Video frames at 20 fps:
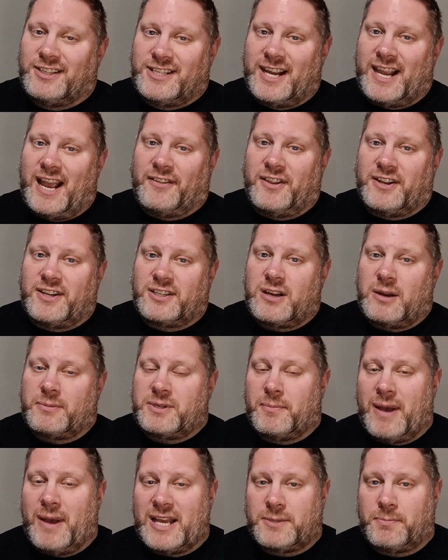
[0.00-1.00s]
Check out the
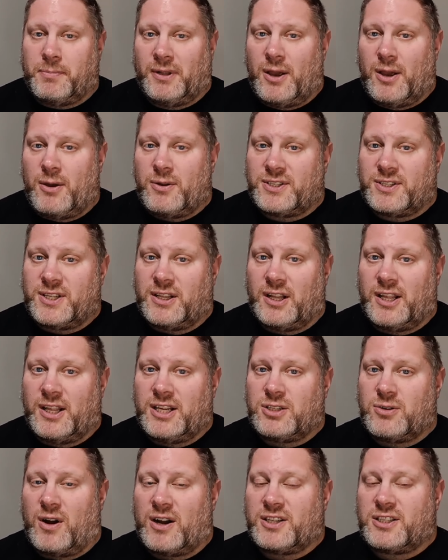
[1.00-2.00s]
description box below. You'll see the
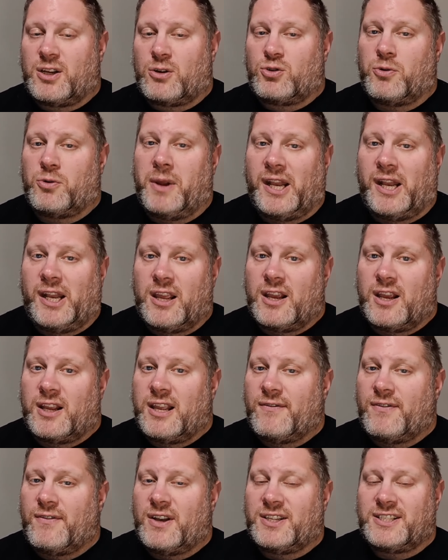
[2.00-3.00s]
links to our social media.
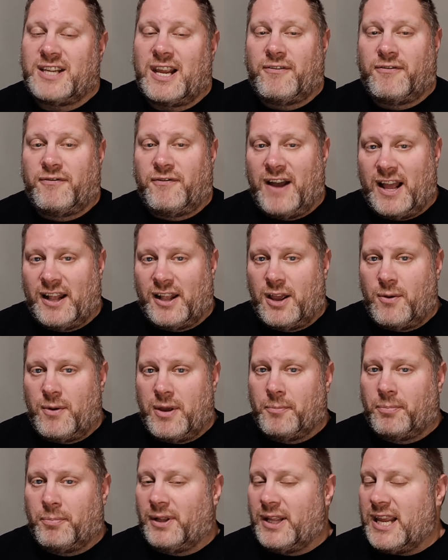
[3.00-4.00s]
Give us a follow,
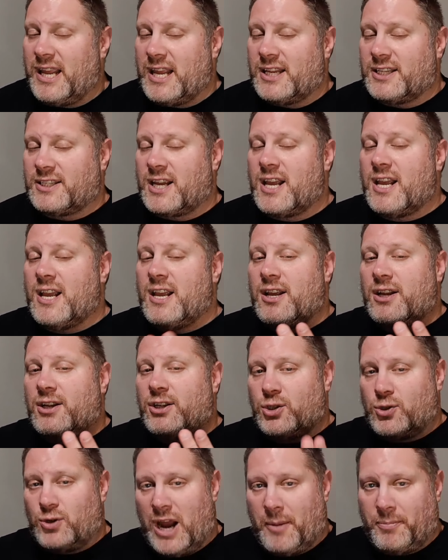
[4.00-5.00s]
and please
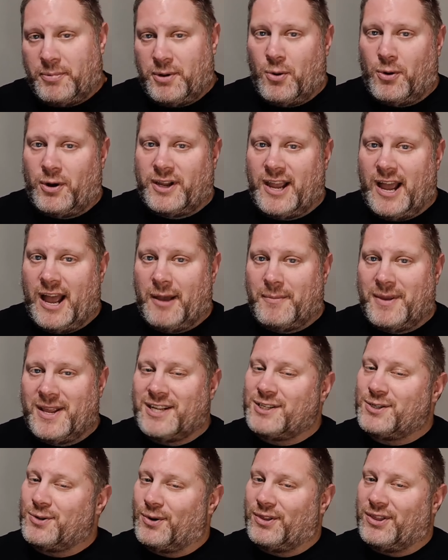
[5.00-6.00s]
drop your
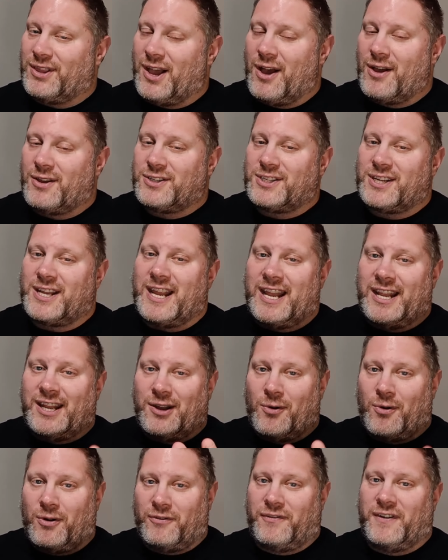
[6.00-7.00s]
comments, your thoughts,
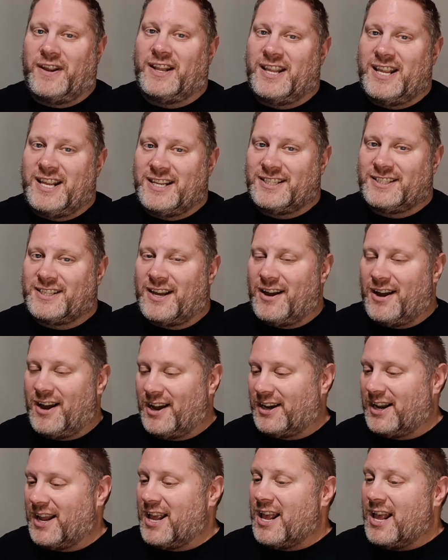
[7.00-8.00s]
and your feelings
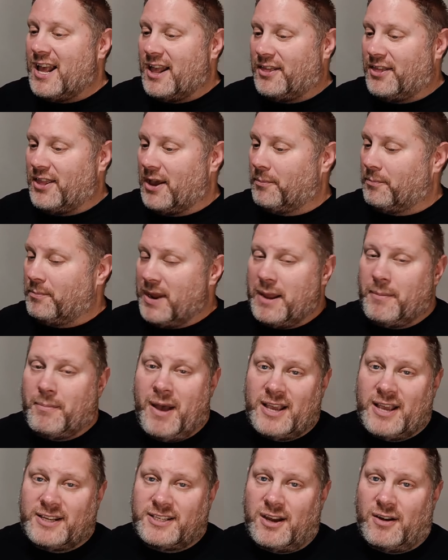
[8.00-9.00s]
on the
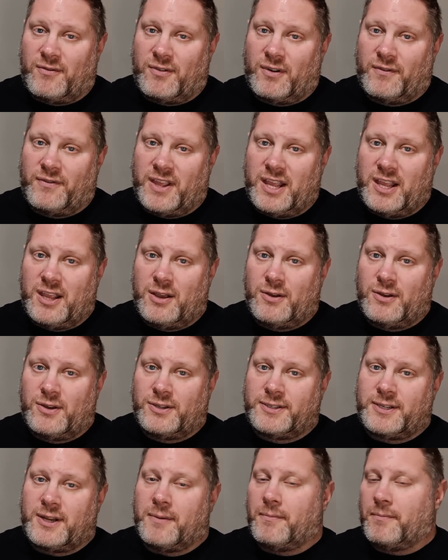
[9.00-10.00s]
Beatbox cover of The
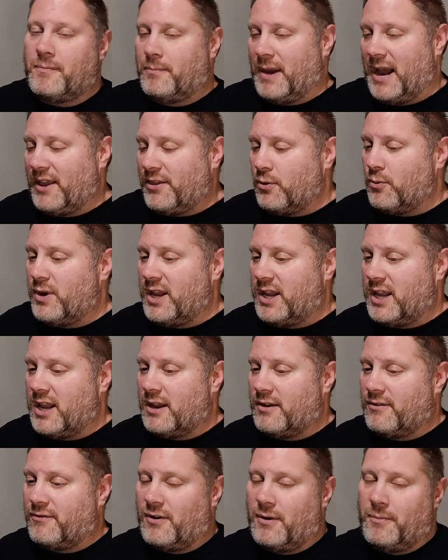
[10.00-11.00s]
Hills by The
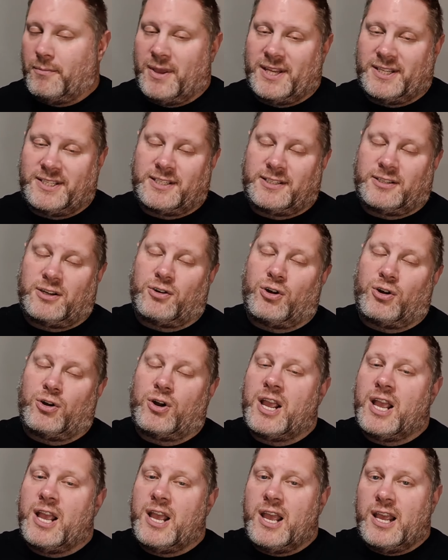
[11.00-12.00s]
Weeknd from
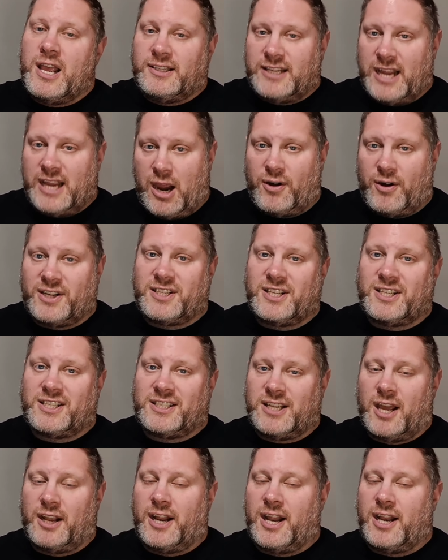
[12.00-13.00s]
Mr. Taras
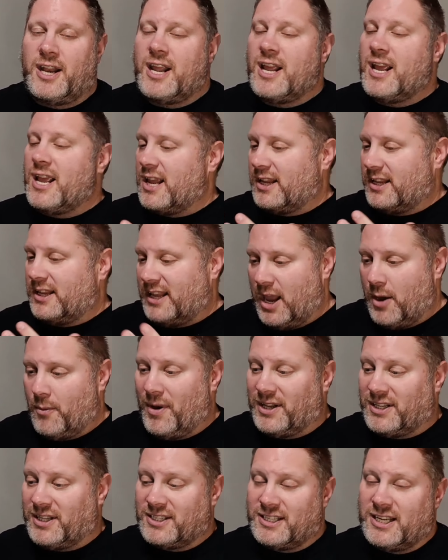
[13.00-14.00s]
Stanin.
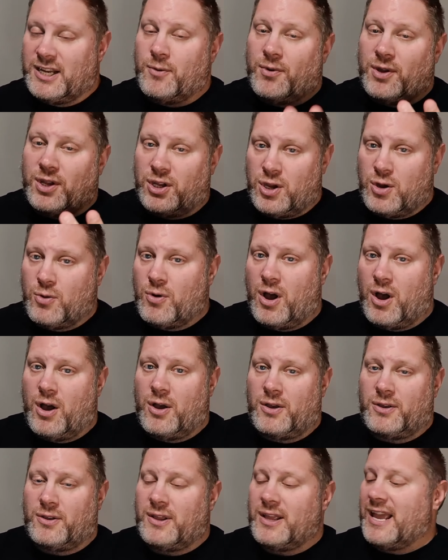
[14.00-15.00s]
Can't wait to see what you
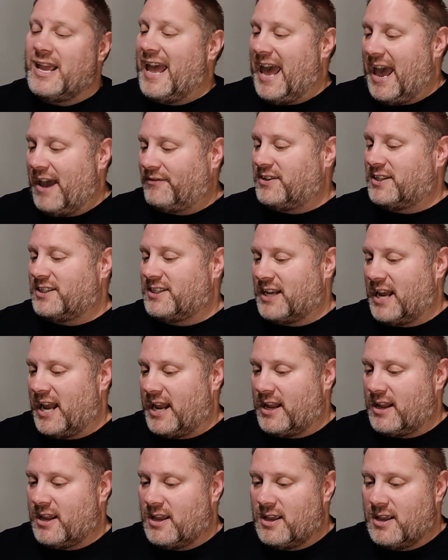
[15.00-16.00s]
all have to
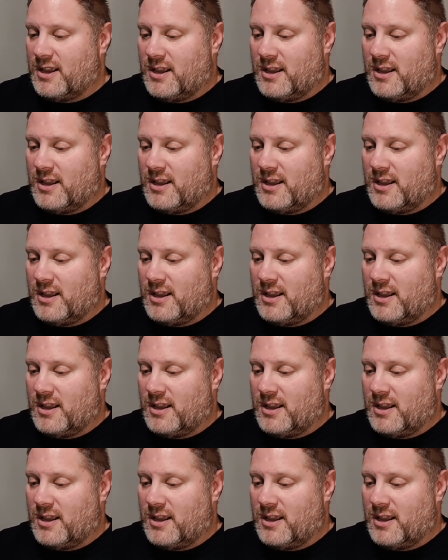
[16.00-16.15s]
say.